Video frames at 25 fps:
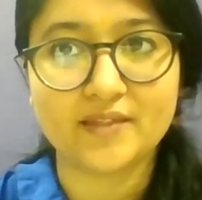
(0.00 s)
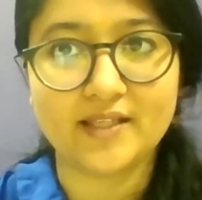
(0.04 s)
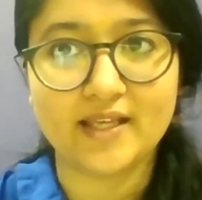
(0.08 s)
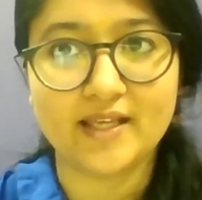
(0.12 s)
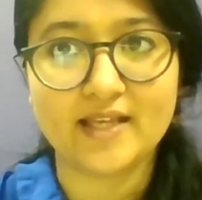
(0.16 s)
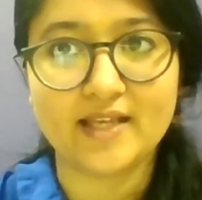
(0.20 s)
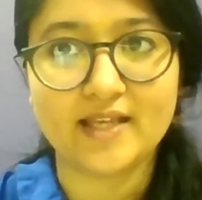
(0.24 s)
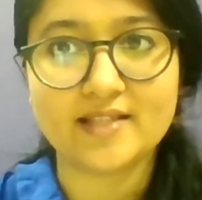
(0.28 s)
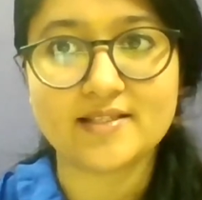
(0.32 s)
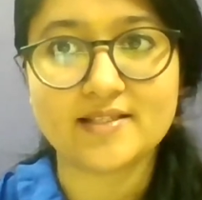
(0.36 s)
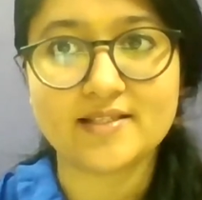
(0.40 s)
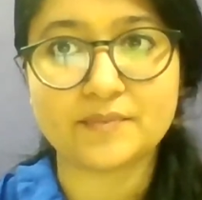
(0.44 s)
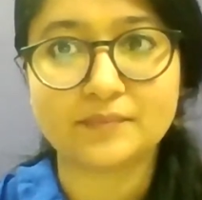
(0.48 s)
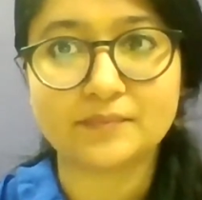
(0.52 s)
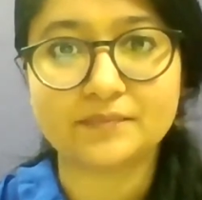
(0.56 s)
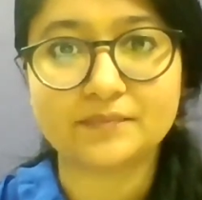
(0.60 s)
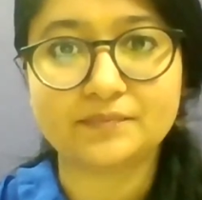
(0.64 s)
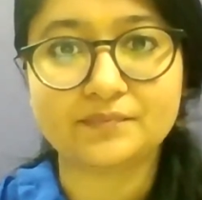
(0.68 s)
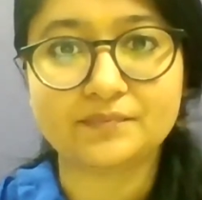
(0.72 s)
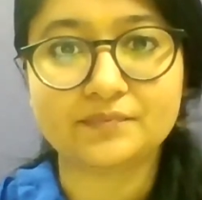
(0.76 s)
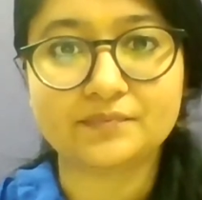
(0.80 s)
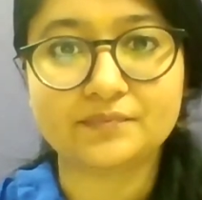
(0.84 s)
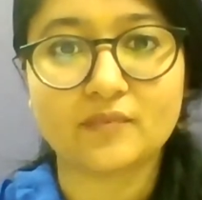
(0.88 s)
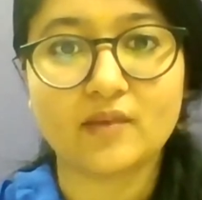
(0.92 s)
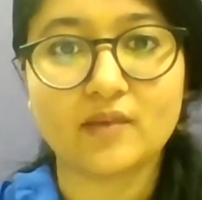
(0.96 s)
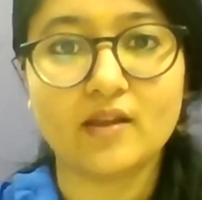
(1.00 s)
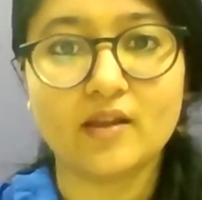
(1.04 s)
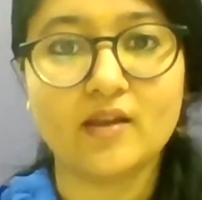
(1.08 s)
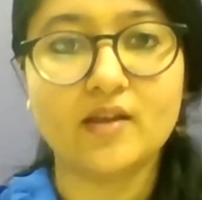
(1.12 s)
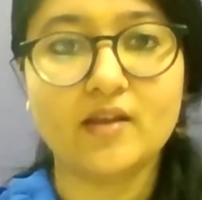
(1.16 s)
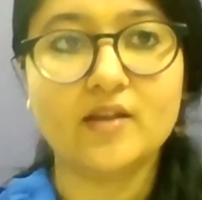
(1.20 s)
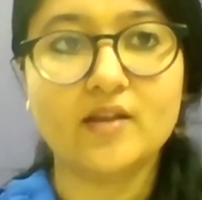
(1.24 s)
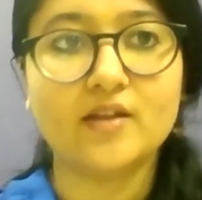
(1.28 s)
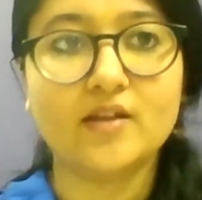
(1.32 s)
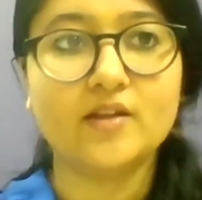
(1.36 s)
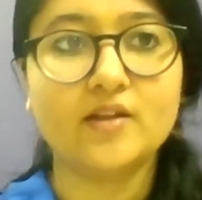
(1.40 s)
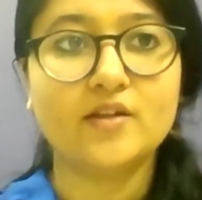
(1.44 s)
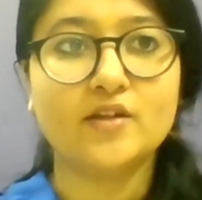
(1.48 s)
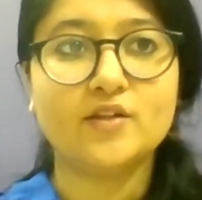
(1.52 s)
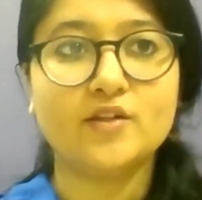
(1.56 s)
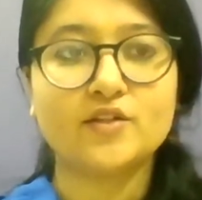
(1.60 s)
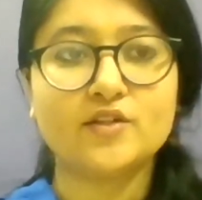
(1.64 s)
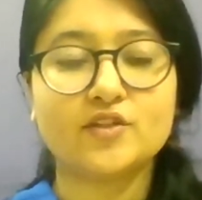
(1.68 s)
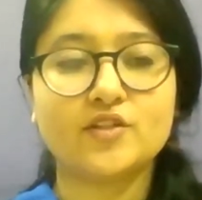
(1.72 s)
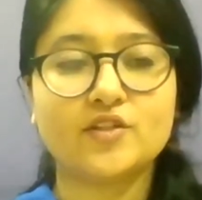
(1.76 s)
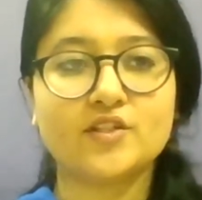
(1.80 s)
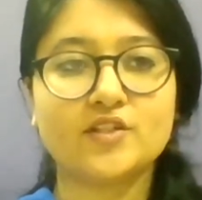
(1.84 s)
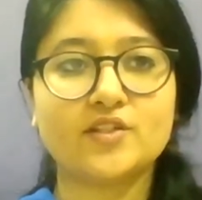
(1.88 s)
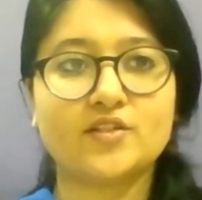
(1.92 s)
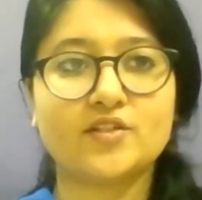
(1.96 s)
Yes.
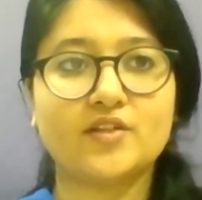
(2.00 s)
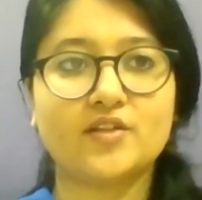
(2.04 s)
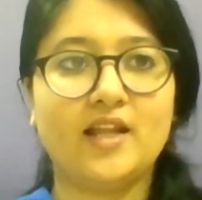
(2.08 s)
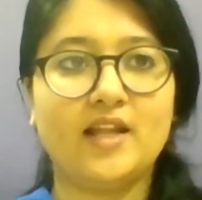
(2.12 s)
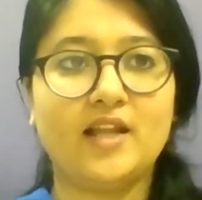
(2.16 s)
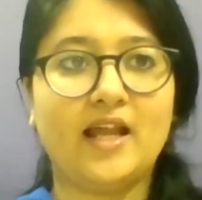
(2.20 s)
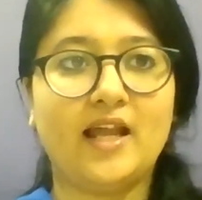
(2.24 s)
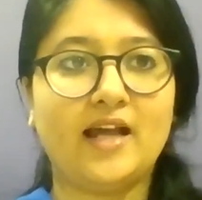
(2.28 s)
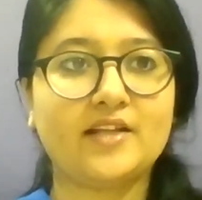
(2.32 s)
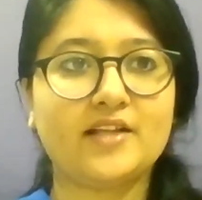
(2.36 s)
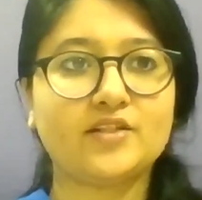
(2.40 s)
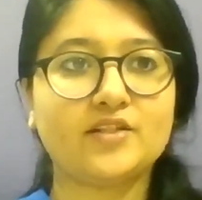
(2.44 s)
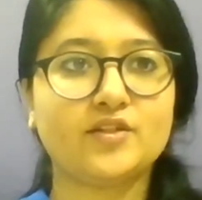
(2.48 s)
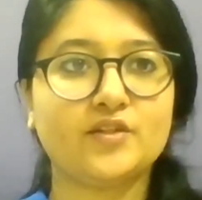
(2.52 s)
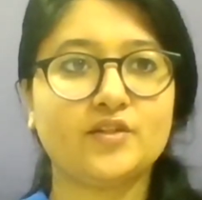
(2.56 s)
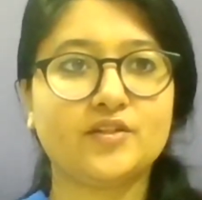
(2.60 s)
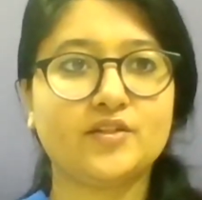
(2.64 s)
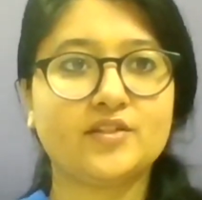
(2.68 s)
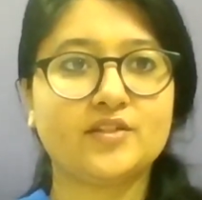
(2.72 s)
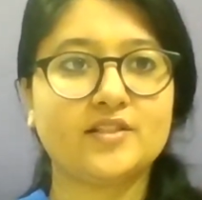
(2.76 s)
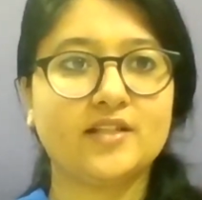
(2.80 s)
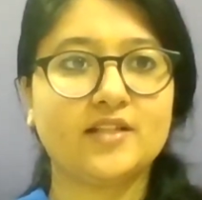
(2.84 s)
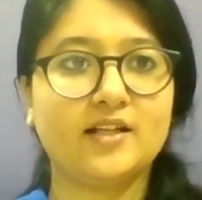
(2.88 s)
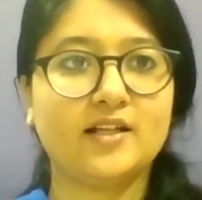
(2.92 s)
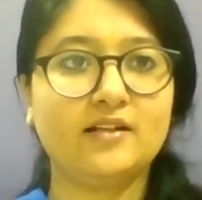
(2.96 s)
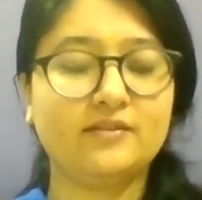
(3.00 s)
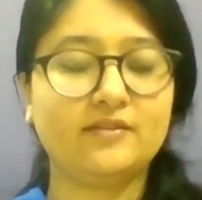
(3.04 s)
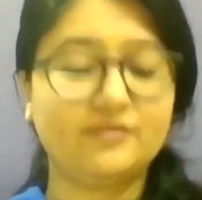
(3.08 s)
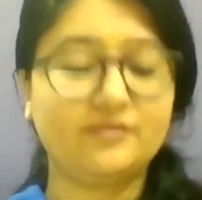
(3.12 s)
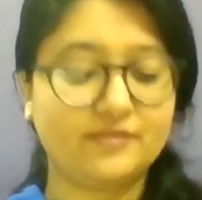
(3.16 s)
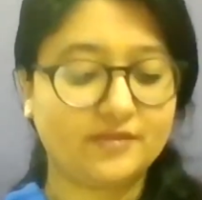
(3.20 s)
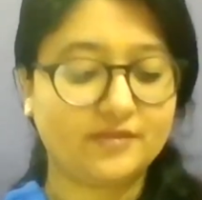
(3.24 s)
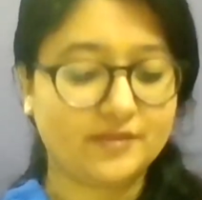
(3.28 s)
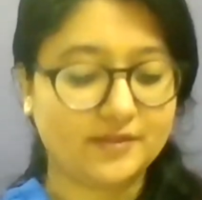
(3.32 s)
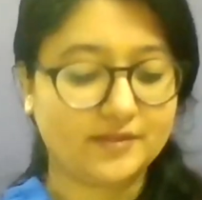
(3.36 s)
So just relax yourself.